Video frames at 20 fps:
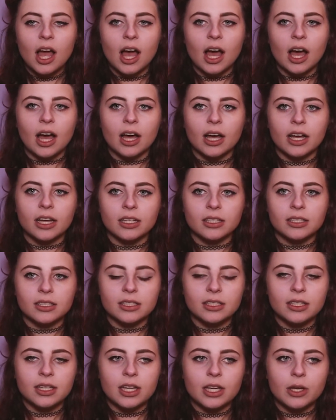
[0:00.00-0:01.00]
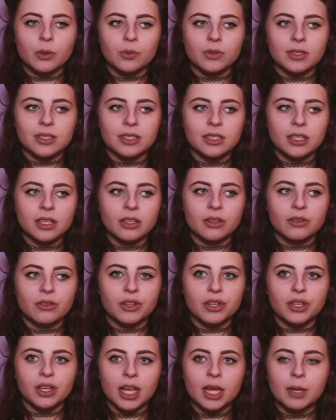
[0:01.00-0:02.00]
and it was the
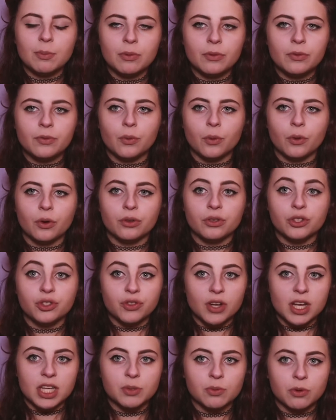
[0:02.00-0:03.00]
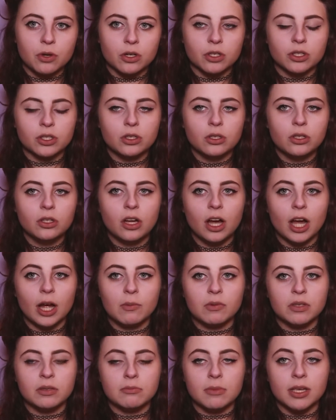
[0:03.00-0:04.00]
night before the dress rehearsal. I
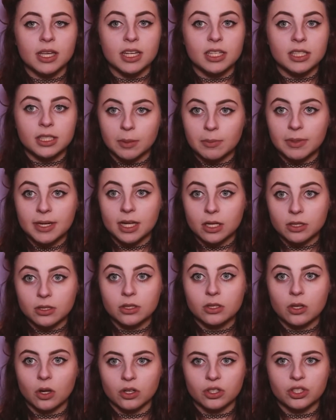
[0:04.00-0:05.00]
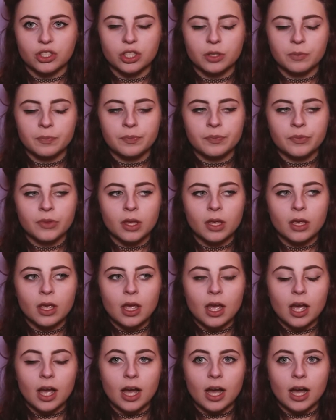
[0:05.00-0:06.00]
was making somebody else's costume.
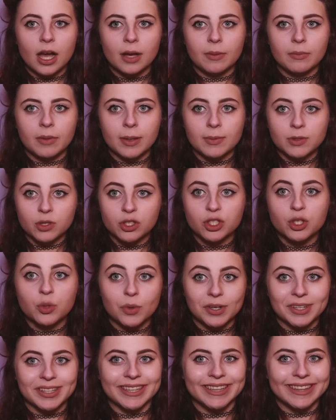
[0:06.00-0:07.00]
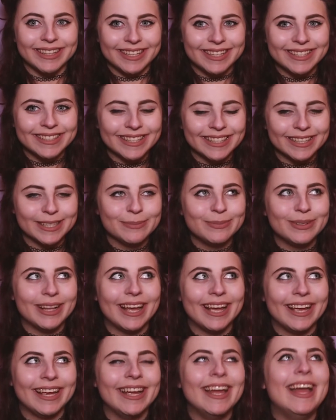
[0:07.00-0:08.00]
I was also one of the leads in the
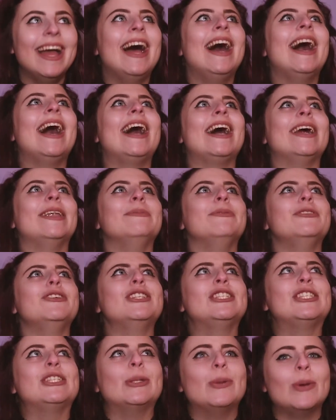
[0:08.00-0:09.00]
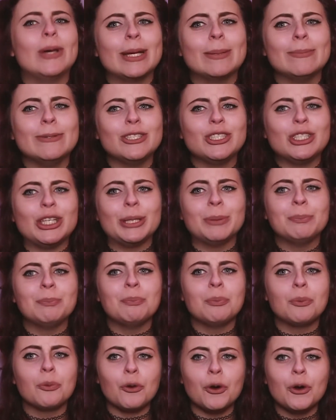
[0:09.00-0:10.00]
play, and this sewing machine
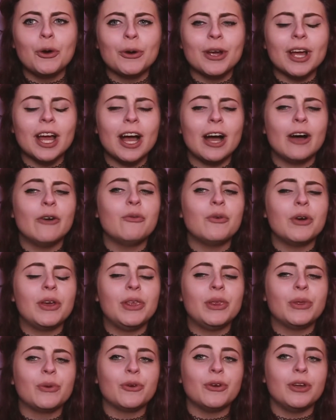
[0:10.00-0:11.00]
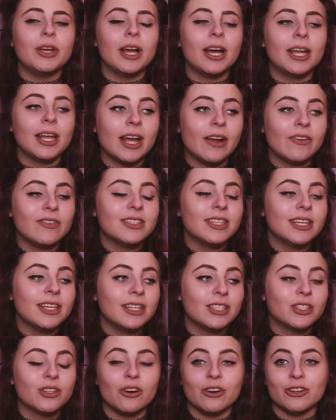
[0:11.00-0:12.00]
broke halfway through, and I have to say
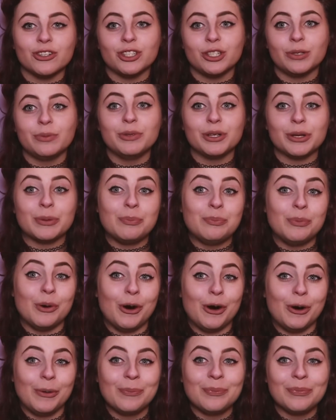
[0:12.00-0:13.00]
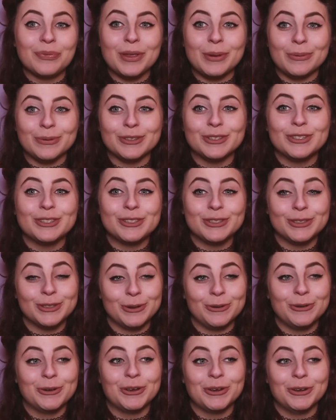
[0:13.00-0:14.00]
his costume looked bomb. It was
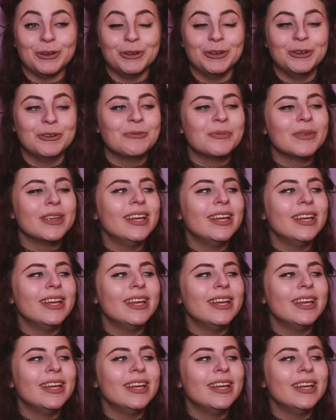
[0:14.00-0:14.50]
so cool,